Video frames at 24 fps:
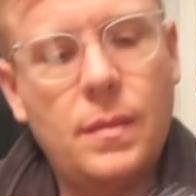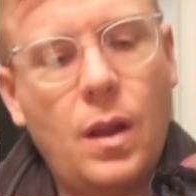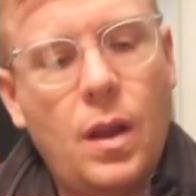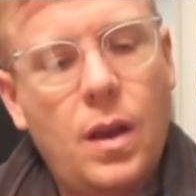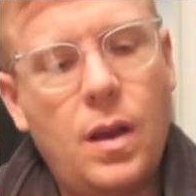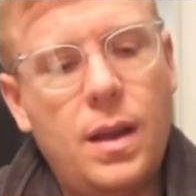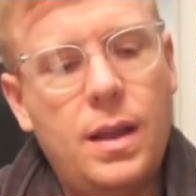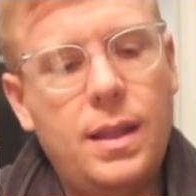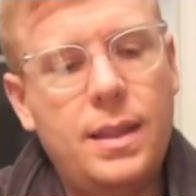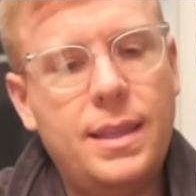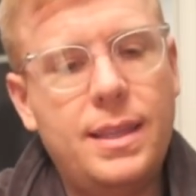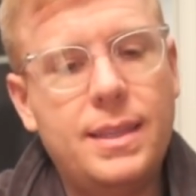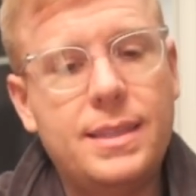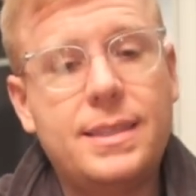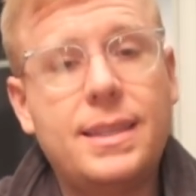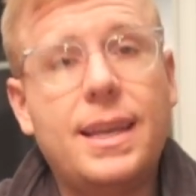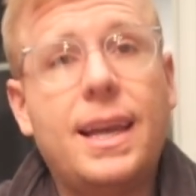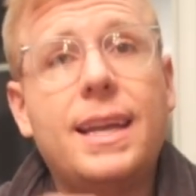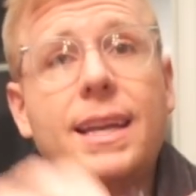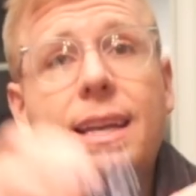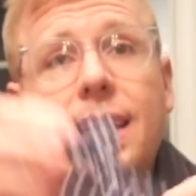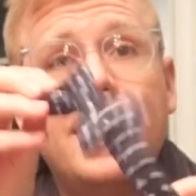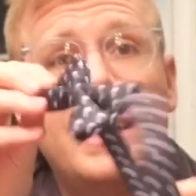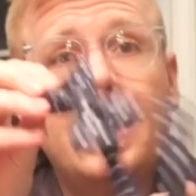On this
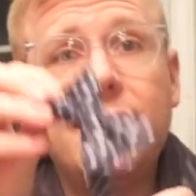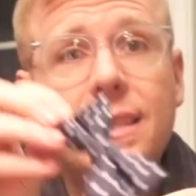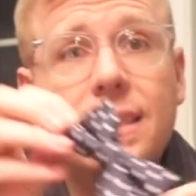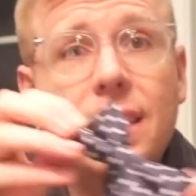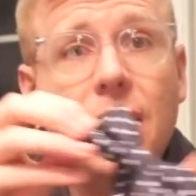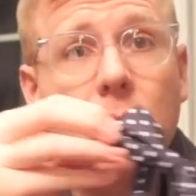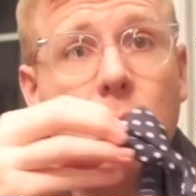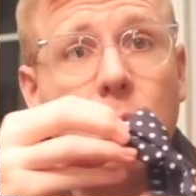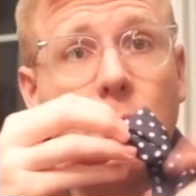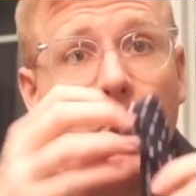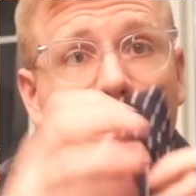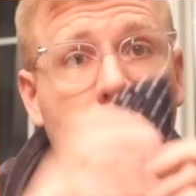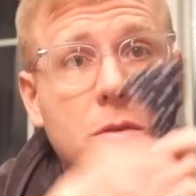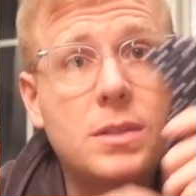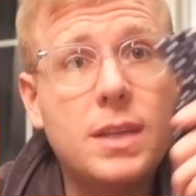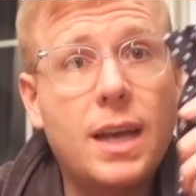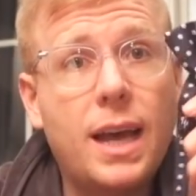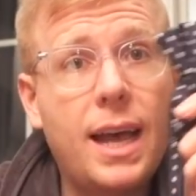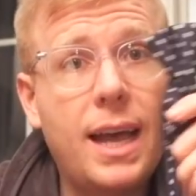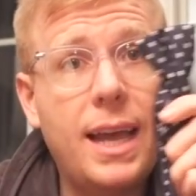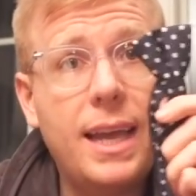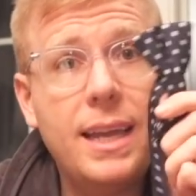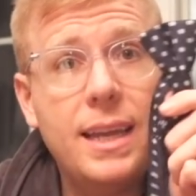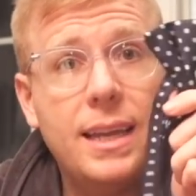side is a bow
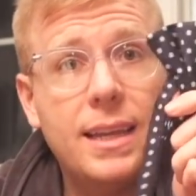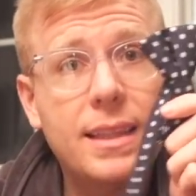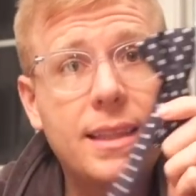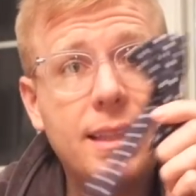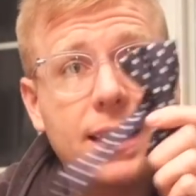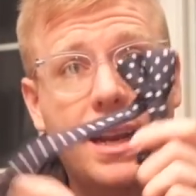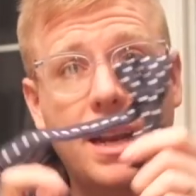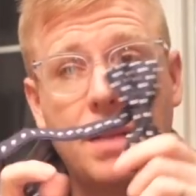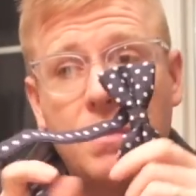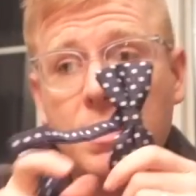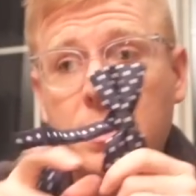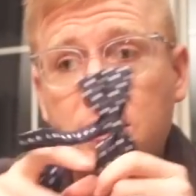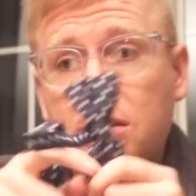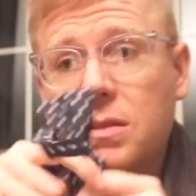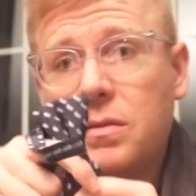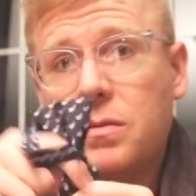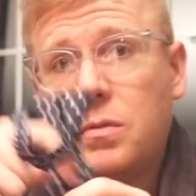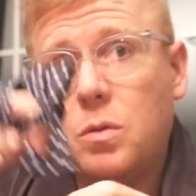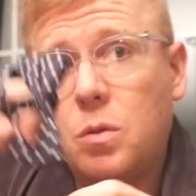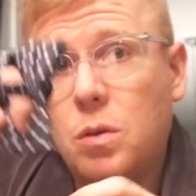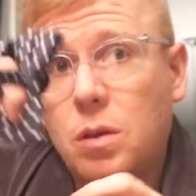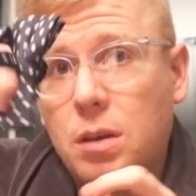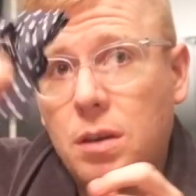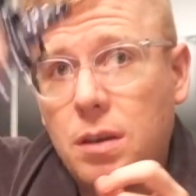tie that I must have
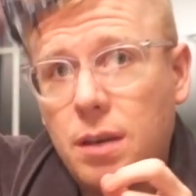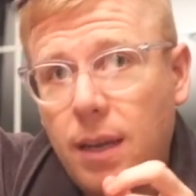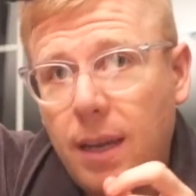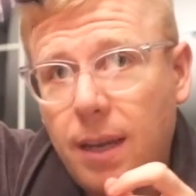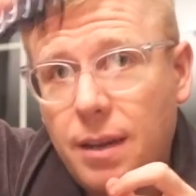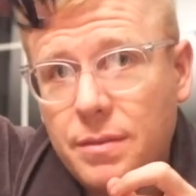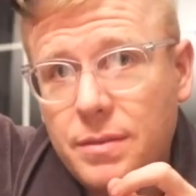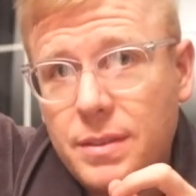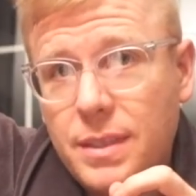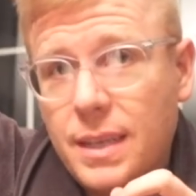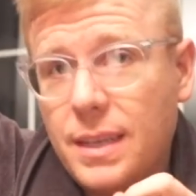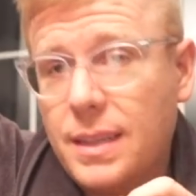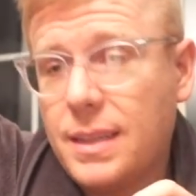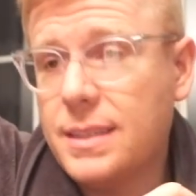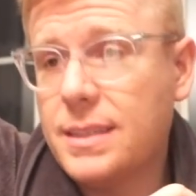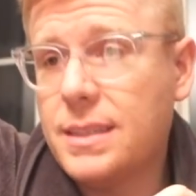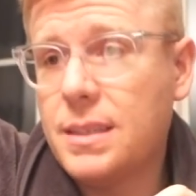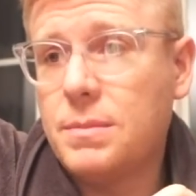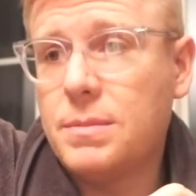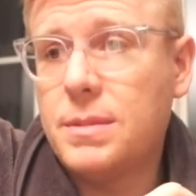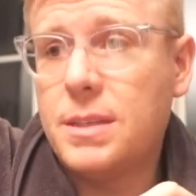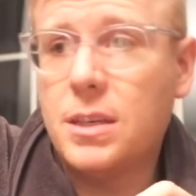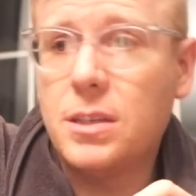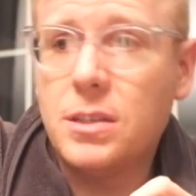worn. I'll take this
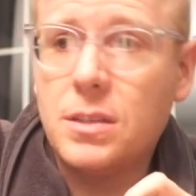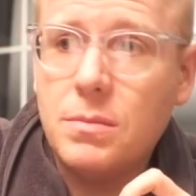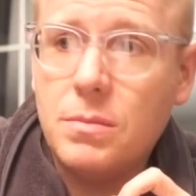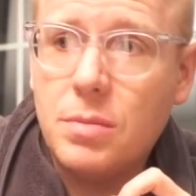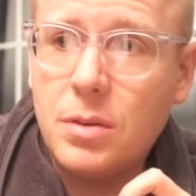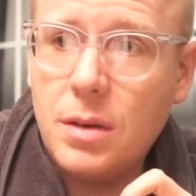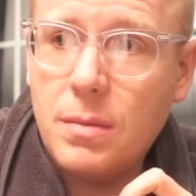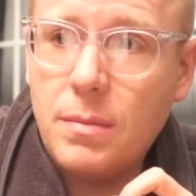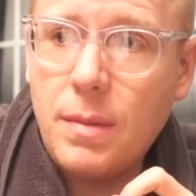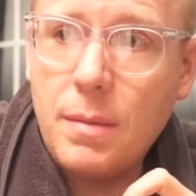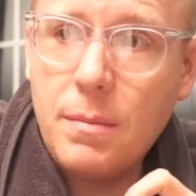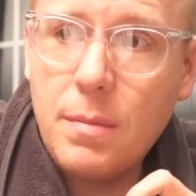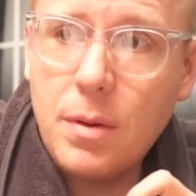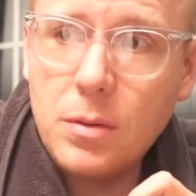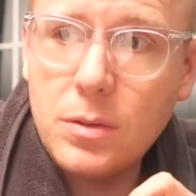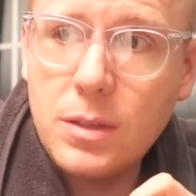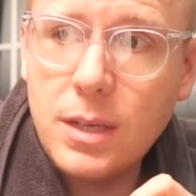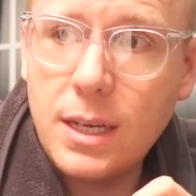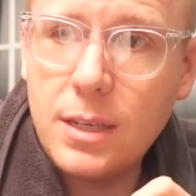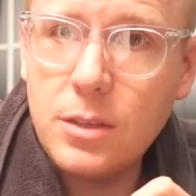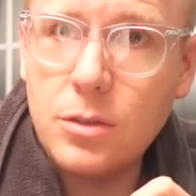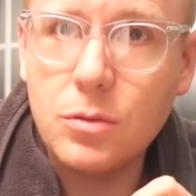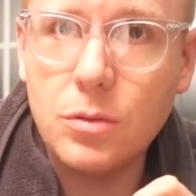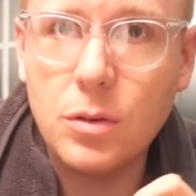upstairs and put it in my bow
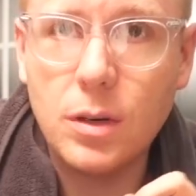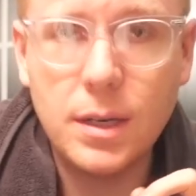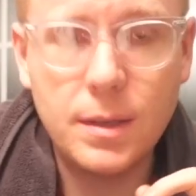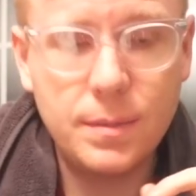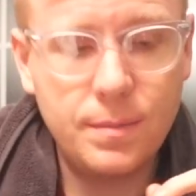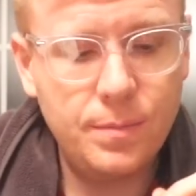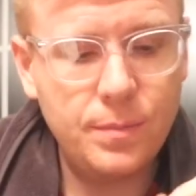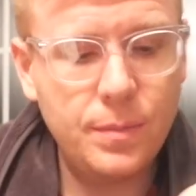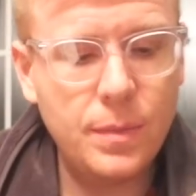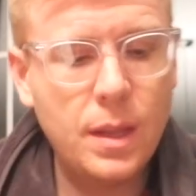tie drawer.